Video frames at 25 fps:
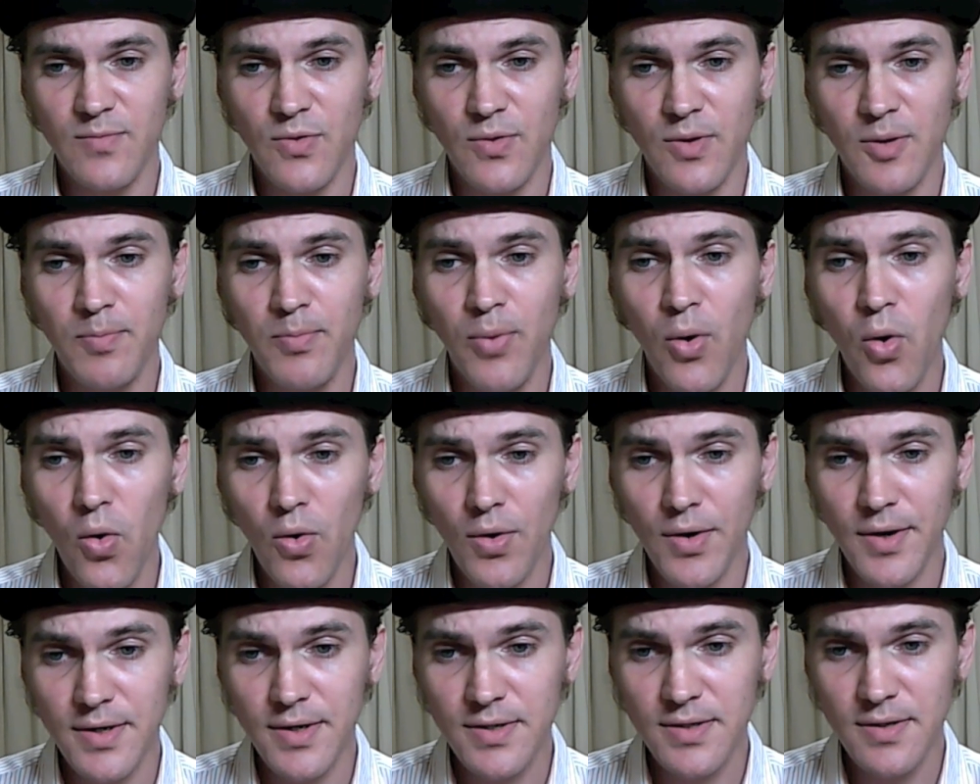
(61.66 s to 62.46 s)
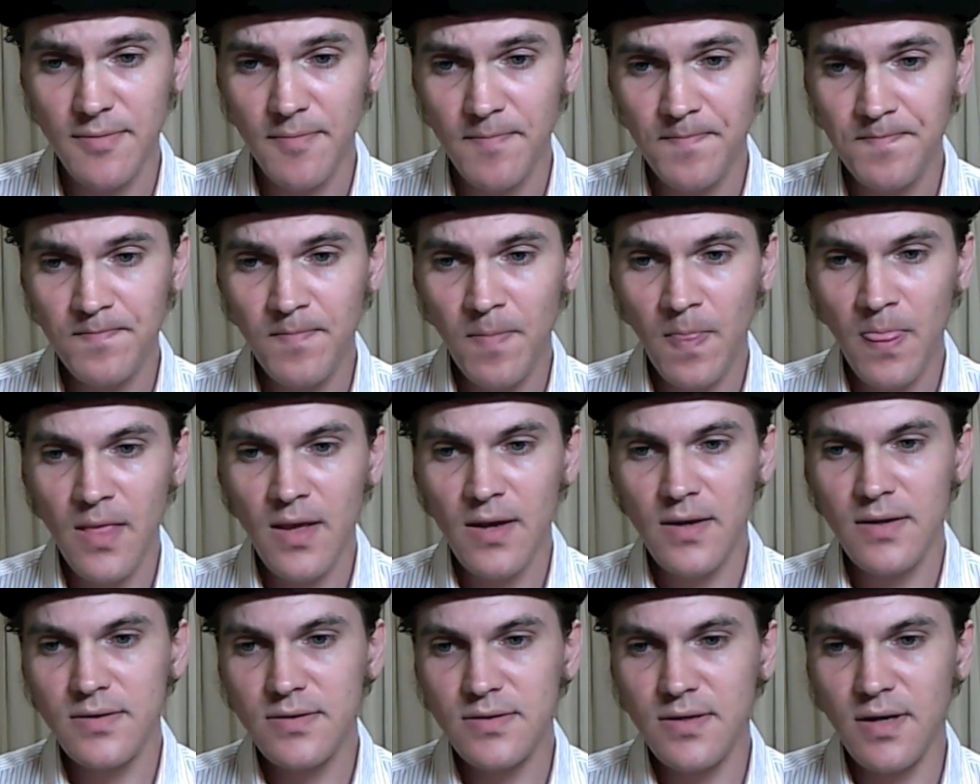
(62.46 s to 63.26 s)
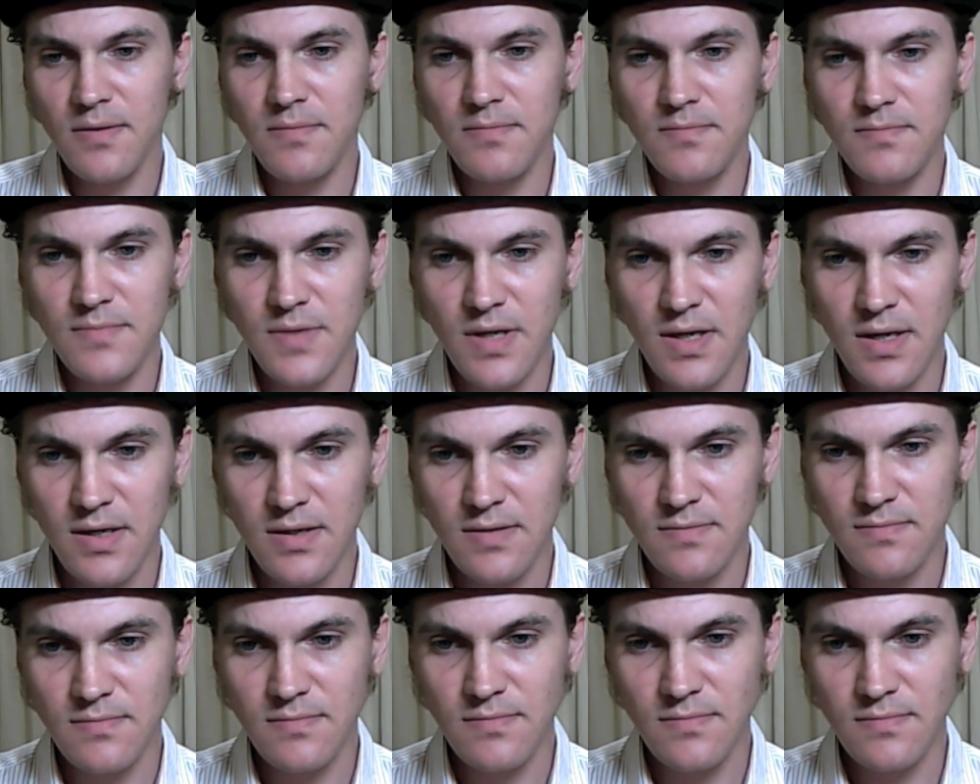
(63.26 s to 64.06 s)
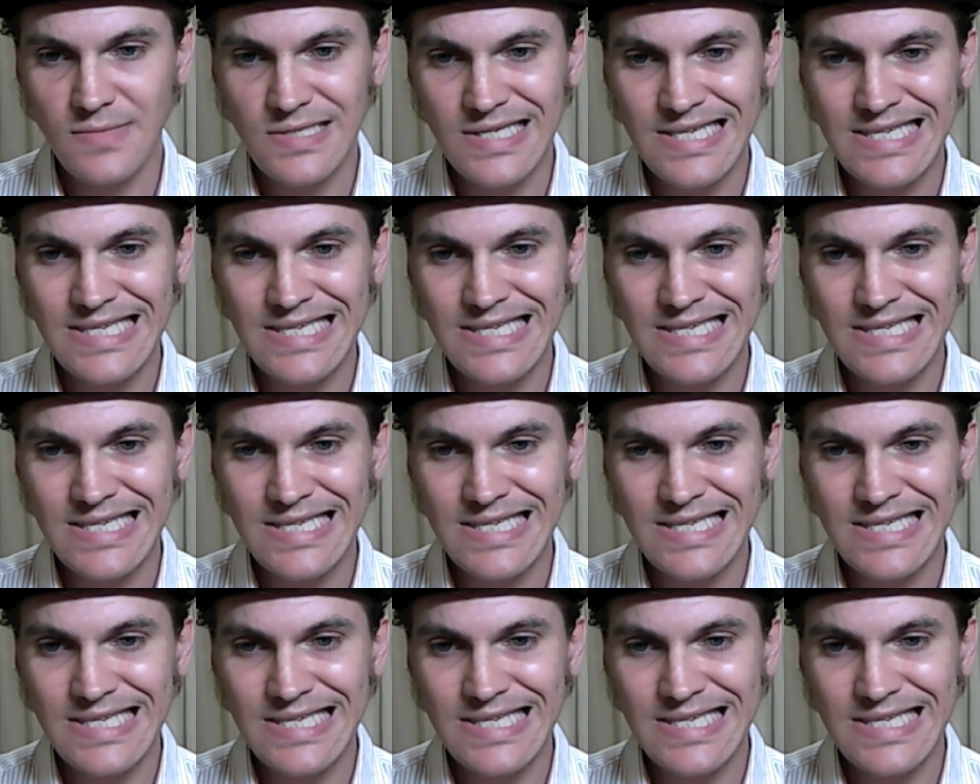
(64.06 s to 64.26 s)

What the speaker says: a report, the